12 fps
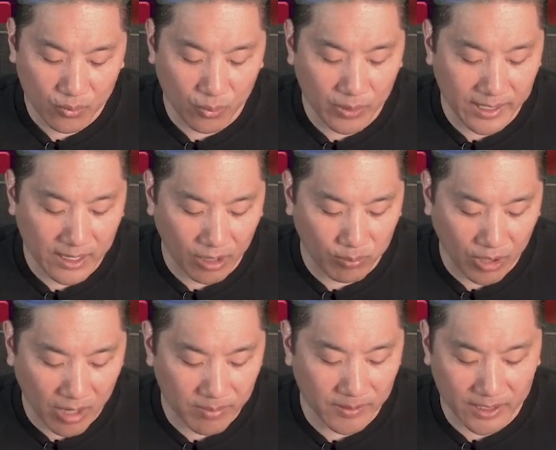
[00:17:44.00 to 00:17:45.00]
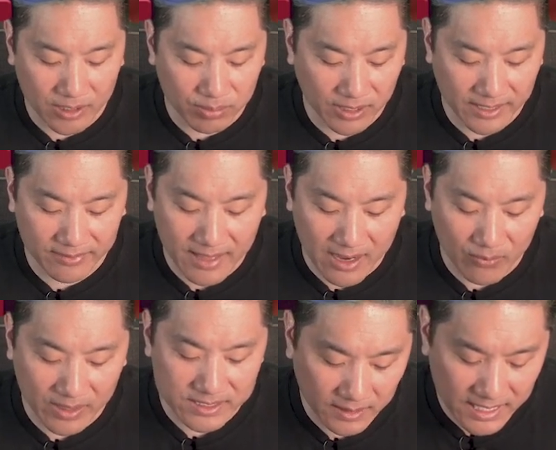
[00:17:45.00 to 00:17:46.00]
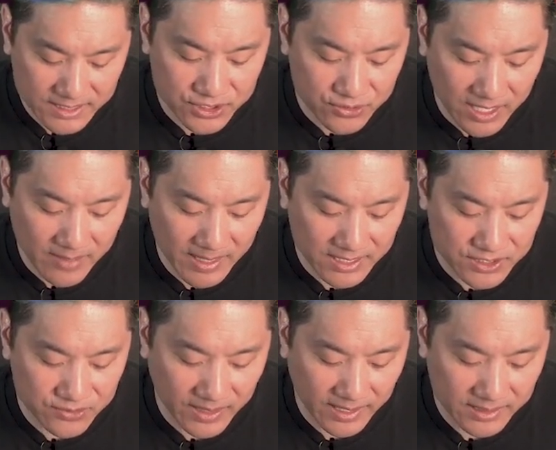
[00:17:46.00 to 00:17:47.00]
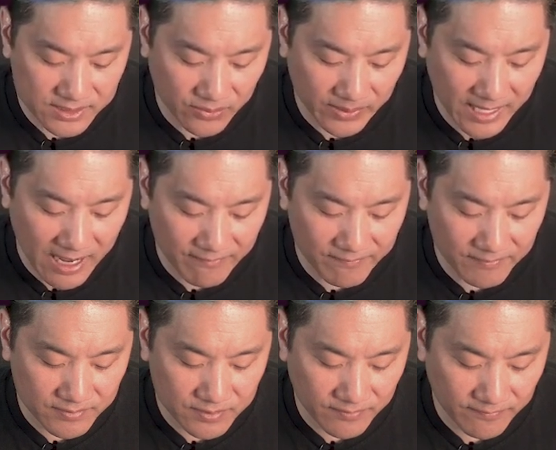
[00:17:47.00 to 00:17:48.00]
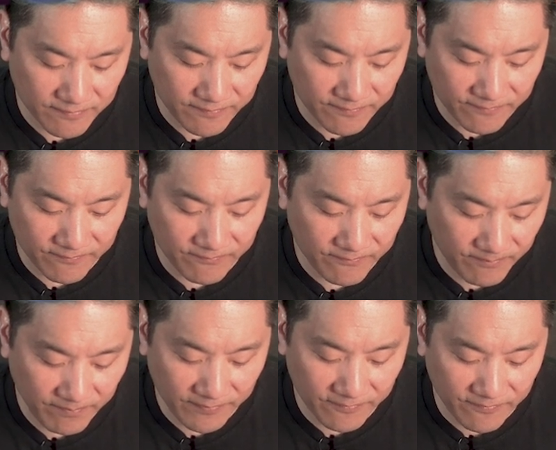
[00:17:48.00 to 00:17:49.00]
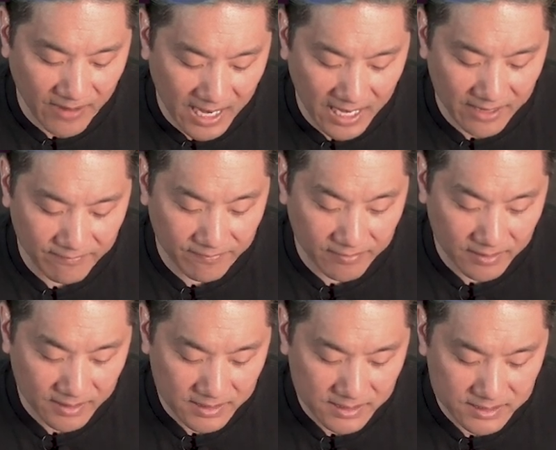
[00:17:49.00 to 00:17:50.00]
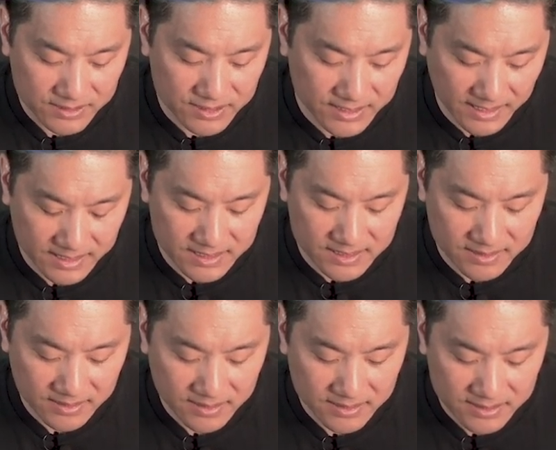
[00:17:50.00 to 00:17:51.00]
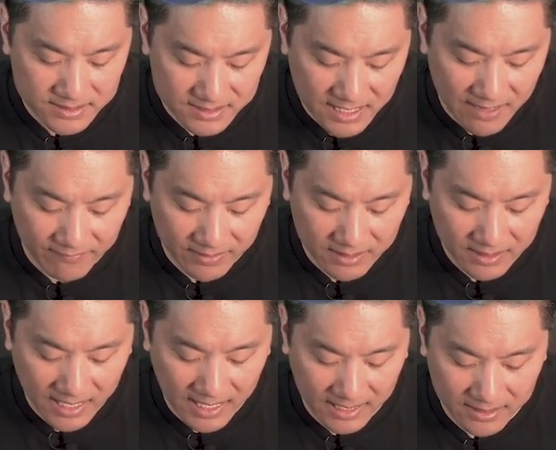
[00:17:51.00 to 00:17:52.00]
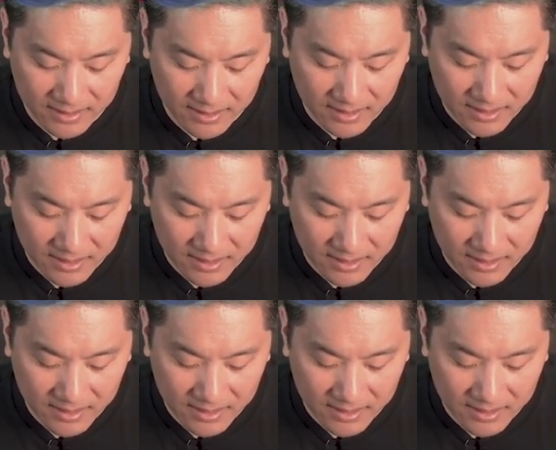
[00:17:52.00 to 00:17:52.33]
we are probably going to play it that way. Let's try to make a straight. So we have 5, 6, 7, 8,